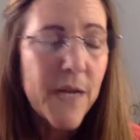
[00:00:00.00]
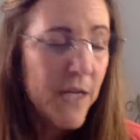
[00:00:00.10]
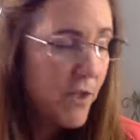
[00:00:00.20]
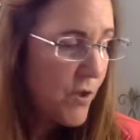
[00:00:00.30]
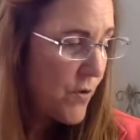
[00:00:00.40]

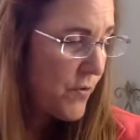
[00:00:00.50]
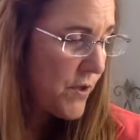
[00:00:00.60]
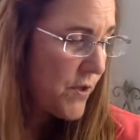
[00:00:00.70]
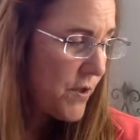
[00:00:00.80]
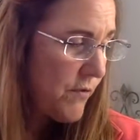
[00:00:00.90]
And so
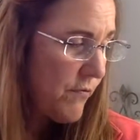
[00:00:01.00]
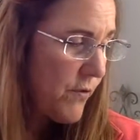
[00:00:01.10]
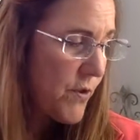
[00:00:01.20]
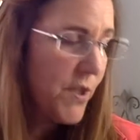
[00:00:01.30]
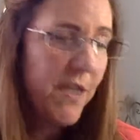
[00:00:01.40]
this is the
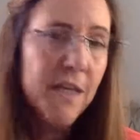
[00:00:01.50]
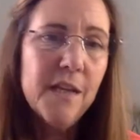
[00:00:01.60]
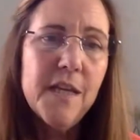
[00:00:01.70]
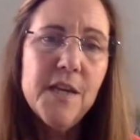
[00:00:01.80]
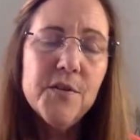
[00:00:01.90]
first thing,
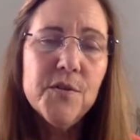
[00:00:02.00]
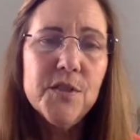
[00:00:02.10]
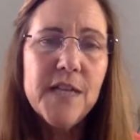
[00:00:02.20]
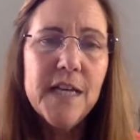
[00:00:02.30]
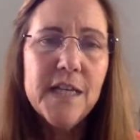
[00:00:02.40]
the
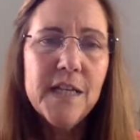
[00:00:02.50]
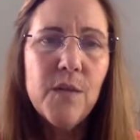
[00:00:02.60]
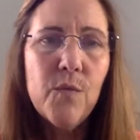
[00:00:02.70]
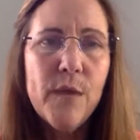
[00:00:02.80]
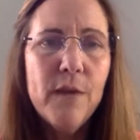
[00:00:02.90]
understanding
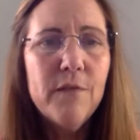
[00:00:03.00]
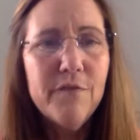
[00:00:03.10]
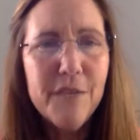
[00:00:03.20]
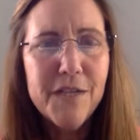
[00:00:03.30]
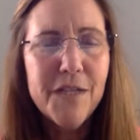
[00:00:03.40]
that we are
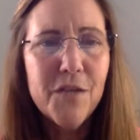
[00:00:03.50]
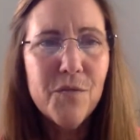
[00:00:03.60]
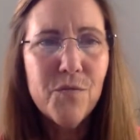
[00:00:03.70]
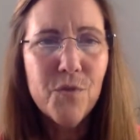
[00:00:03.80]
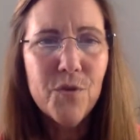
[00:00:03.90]
inventing the
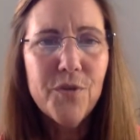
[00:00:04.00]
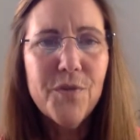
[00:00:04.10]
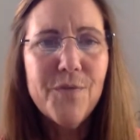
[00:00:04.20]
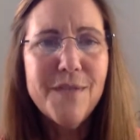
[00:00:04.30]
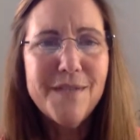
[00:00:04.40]
world
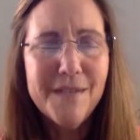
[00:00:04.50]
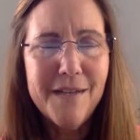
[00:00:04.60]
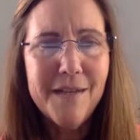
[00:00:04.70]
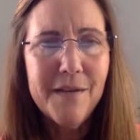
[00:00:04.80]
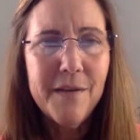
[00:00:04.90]
that we see.